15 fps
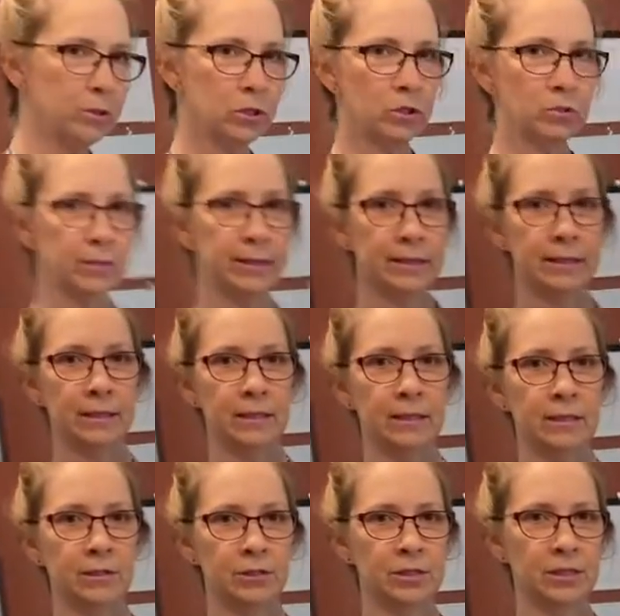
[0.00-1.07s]
to it
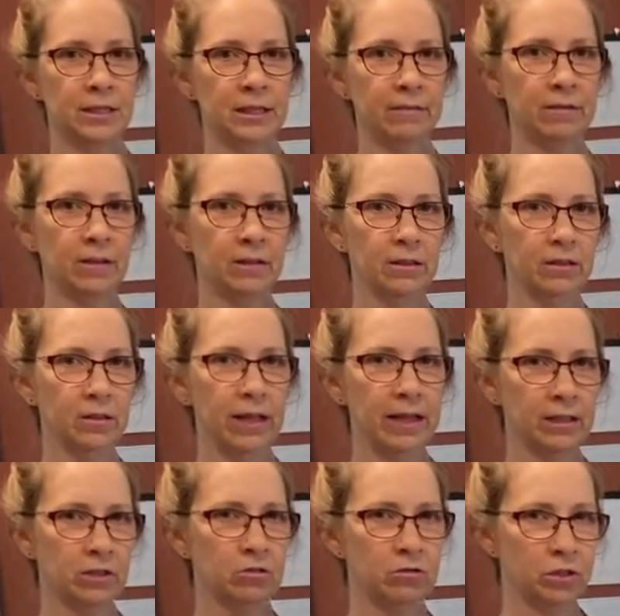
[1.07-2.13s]
just to give it a little
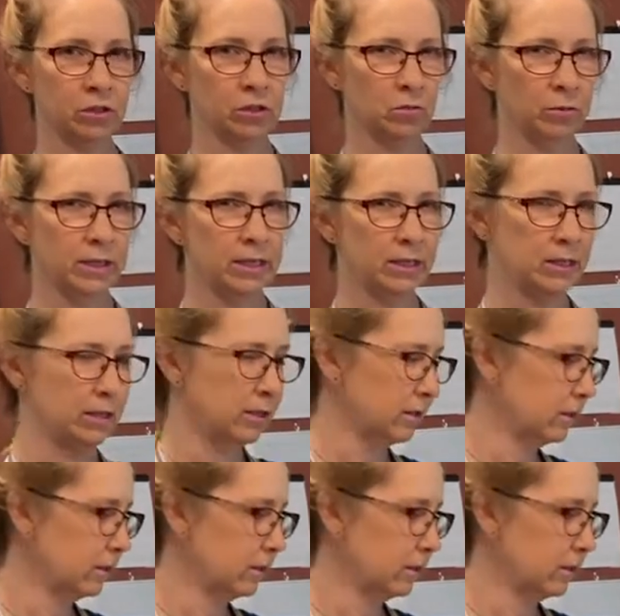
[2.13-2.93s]
extra sweet